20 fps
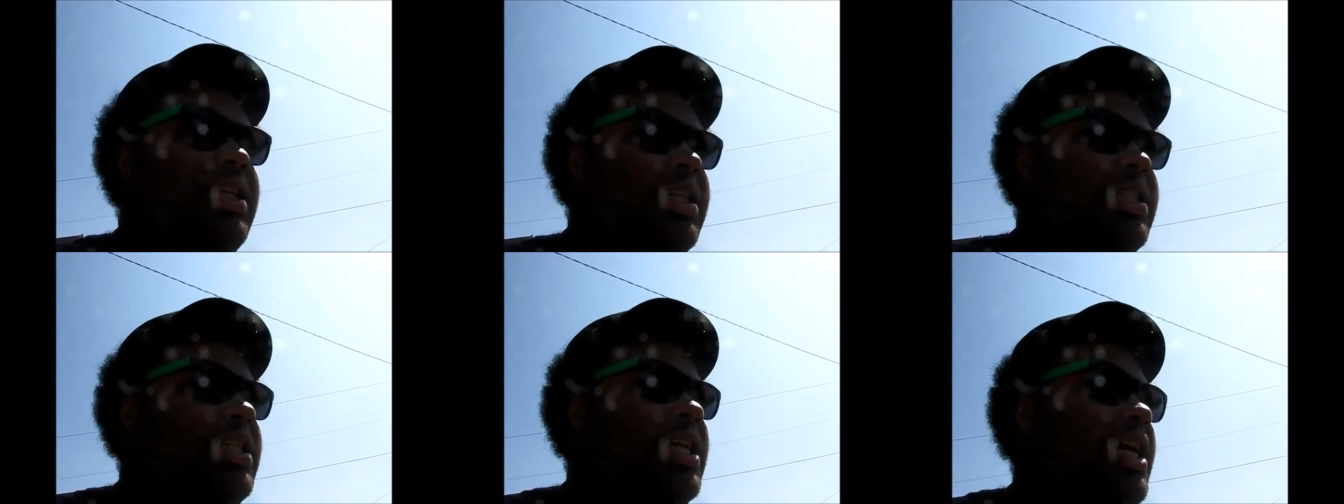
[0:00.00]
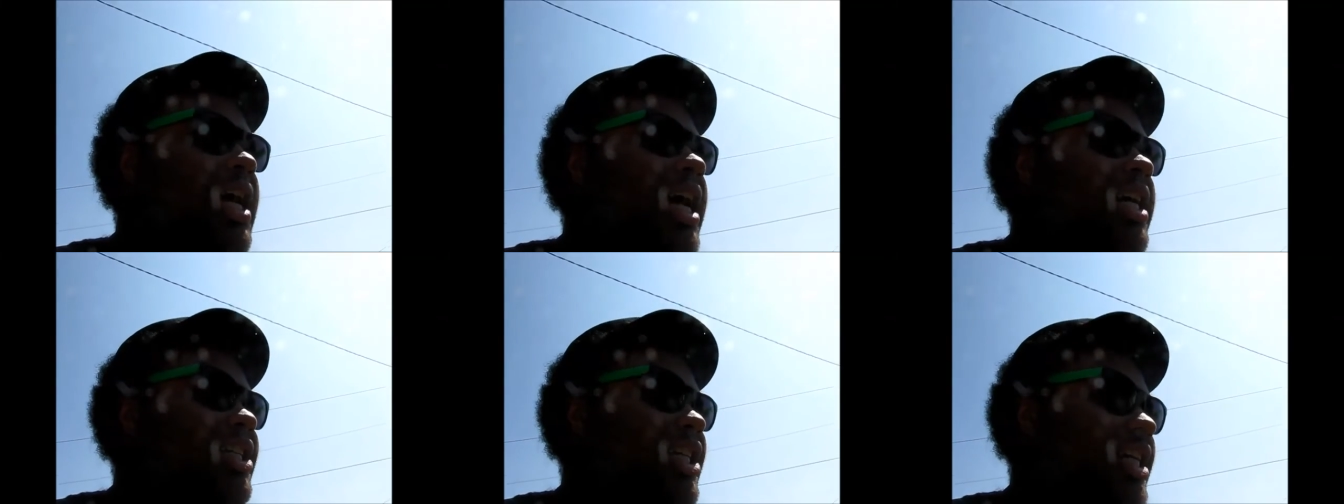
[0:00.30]

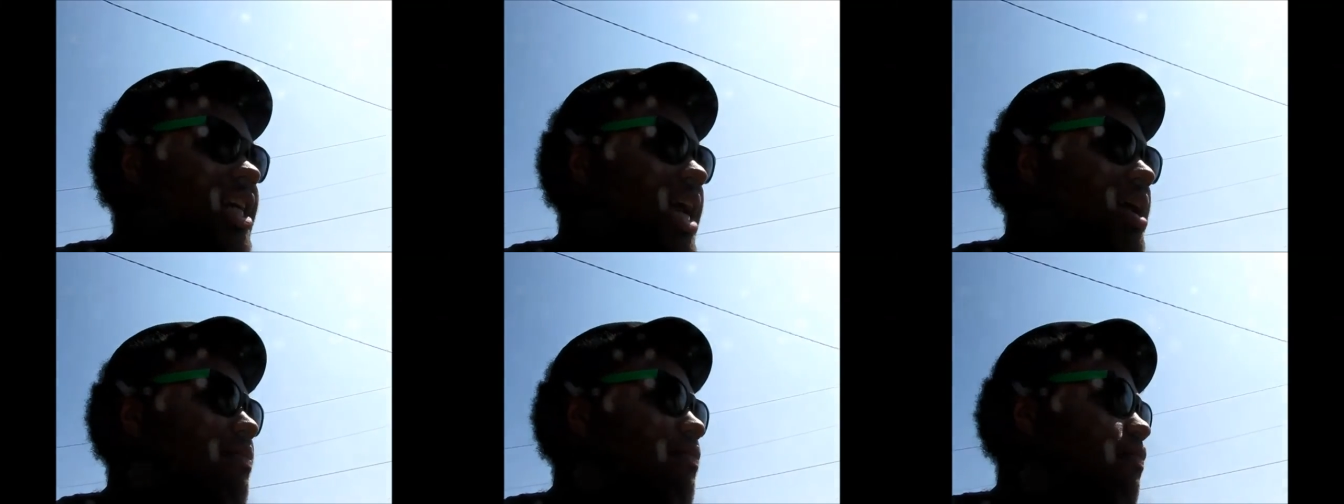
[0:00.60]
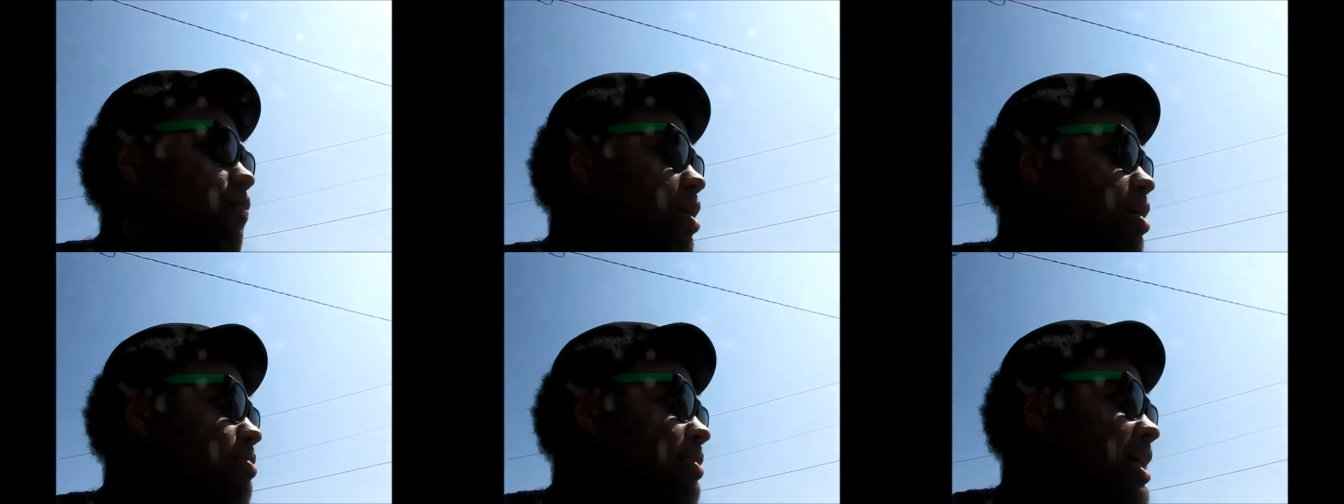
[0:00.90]
she actually came
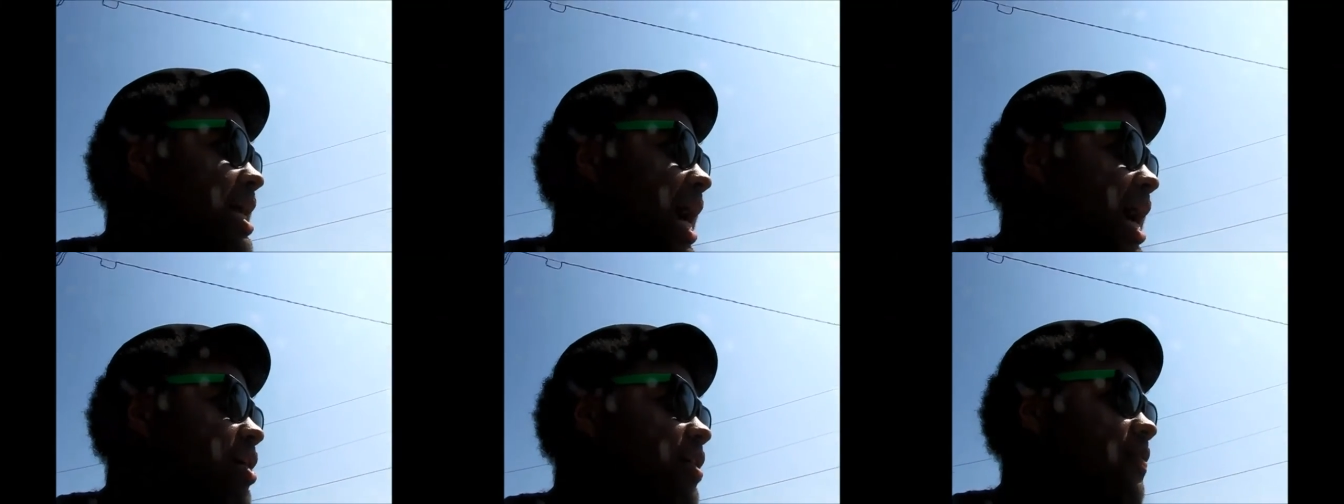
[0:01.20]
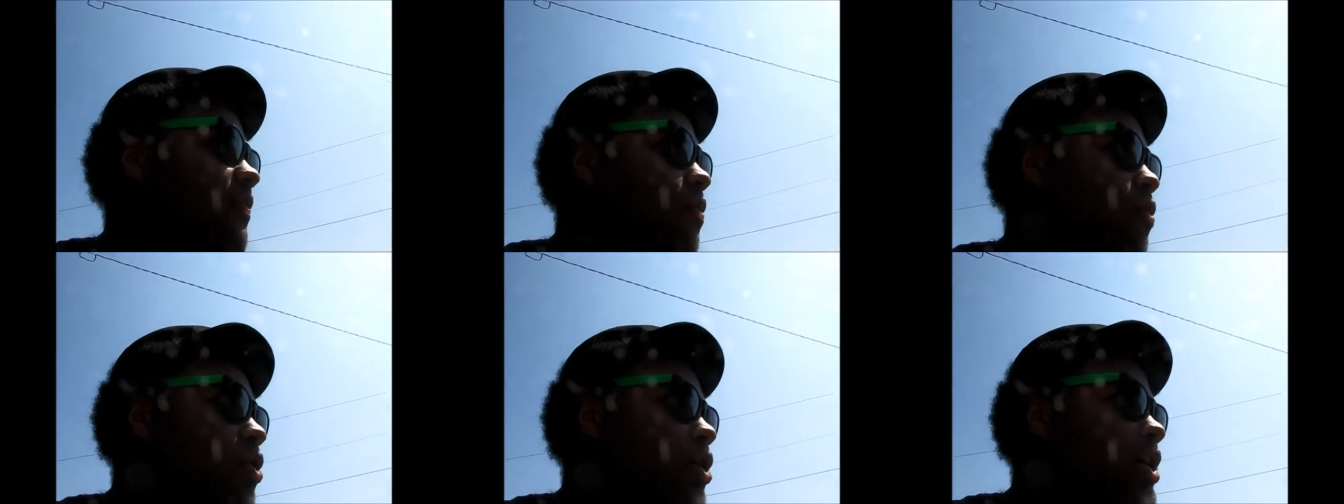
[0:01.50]
from
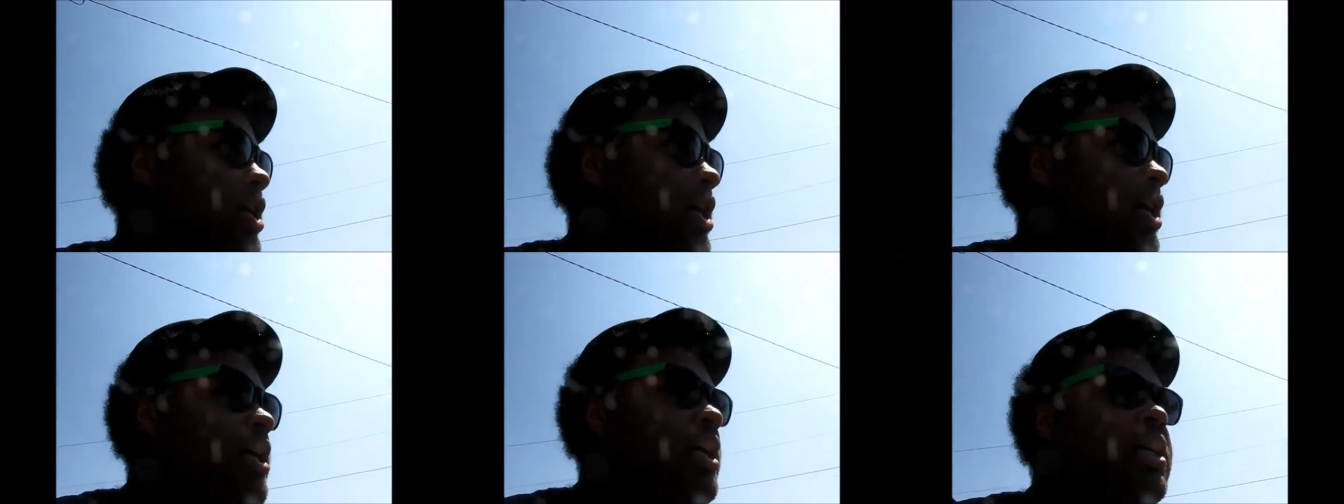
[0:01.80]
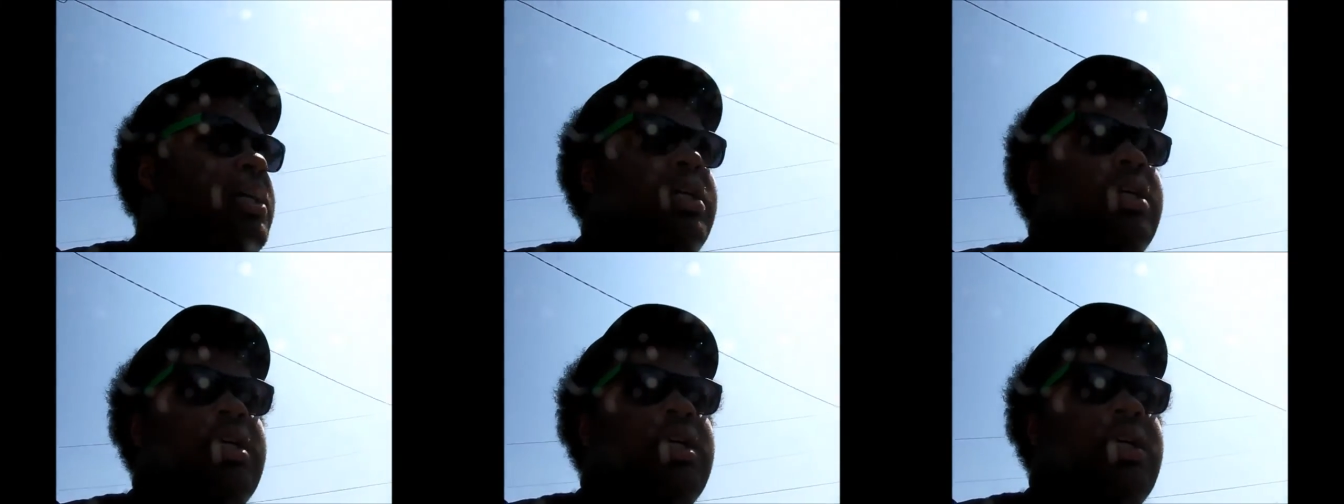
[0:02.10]
California
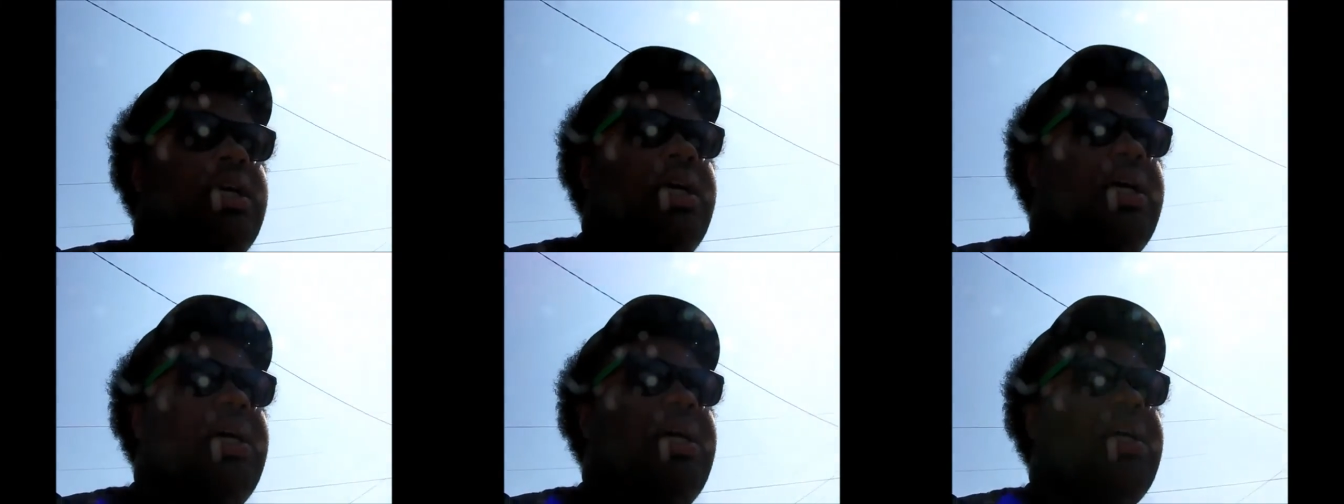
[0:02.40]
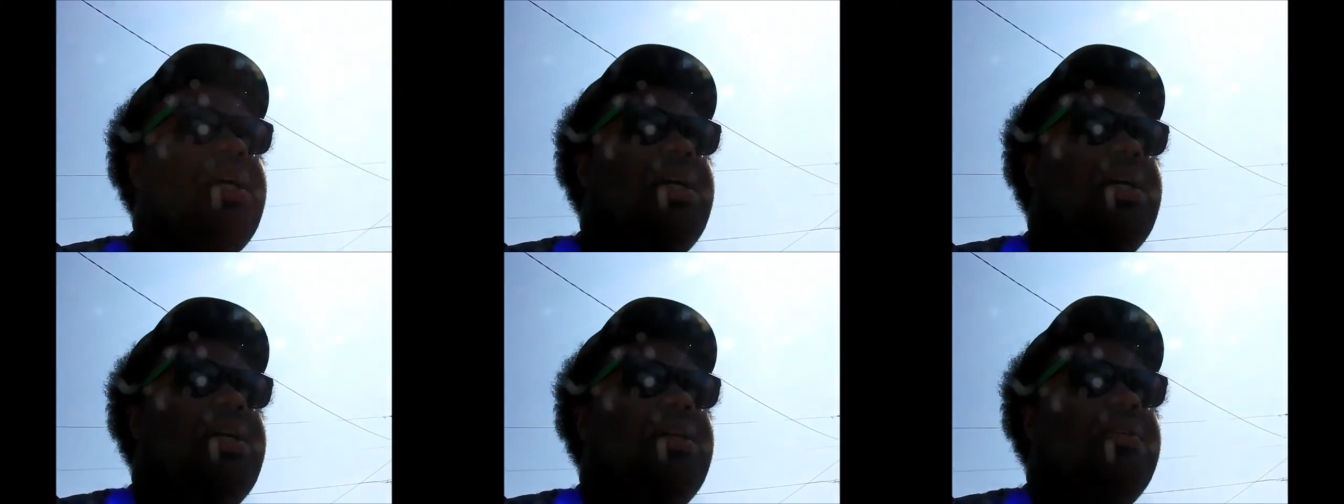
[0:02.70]

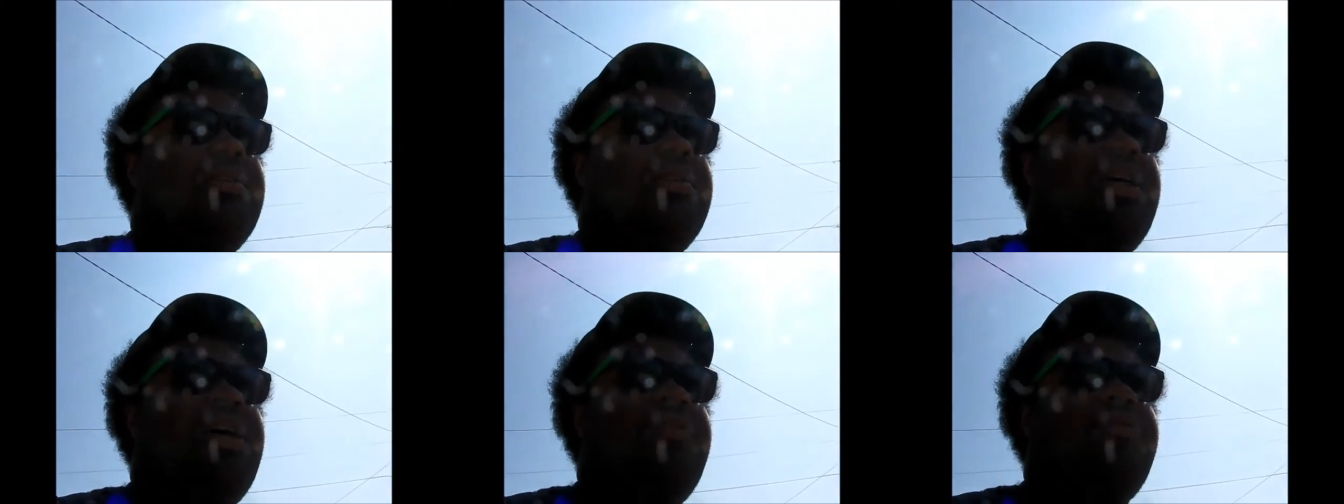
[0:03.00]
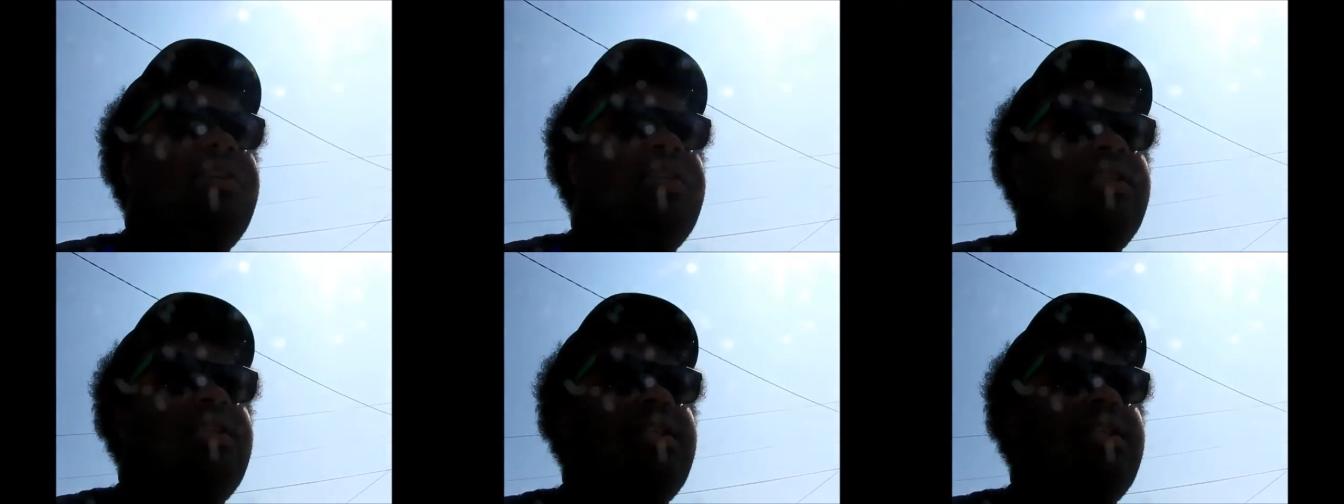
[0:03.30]
and lived in